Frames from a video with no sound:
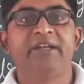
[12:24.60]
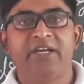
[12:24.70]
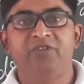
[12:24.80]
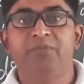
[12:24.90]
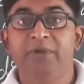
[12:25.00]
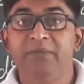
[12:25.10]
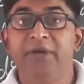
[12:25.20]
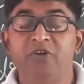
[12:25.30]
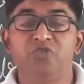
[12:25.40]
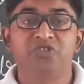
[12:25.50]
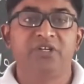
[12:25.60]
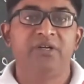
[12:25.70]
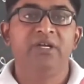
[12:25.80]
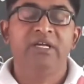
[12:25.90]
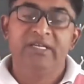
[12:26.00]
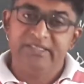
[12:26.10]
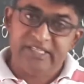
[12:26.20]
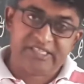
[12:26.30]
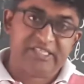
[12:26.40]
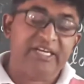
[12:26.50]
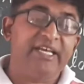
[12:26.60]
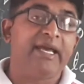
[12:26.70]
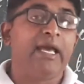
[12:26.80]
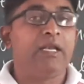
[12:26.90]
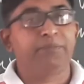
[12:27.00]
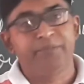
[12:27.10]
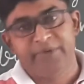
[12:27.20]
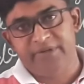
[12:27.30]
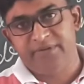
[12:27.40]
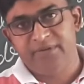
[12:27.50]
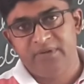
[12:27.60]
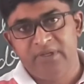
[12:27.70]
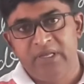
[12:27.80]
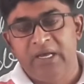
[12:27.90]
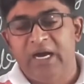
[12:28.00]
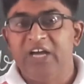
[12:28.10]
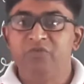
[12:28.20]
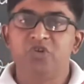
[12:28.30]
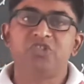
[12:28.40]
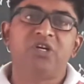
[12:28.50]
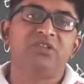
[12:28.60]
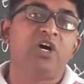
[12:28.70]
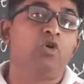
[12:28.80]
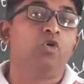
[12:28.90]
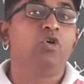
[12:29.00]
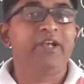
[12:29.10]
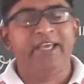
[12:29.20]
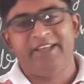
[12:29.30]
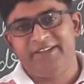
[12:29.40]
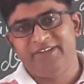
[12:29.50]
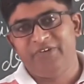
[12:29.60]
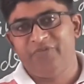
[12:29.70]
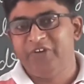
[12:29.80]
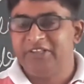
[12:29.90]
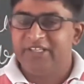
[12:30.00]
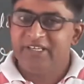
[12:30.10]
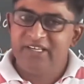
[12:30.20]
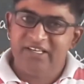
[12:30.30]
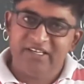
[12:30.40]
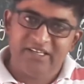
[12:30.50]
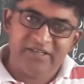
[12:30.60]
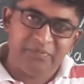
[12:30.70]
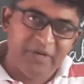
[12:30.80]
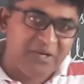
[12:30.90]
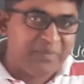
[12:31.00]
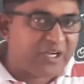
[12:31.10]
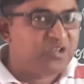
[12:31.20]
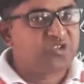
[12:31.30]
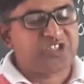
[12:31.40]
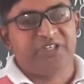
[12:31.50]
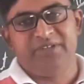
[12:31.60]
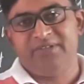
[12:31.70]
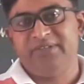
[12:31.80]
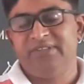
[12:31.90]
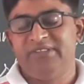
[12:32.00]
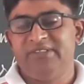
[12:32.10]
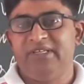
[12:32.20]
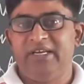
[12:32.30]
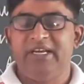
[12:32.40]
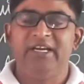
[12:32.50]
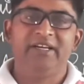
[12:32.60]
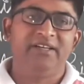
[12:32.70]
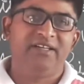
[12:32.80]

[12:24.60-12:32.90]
driver Bill Magnuson, yesterday helped me. I was the whole day with Bill Magnuson. And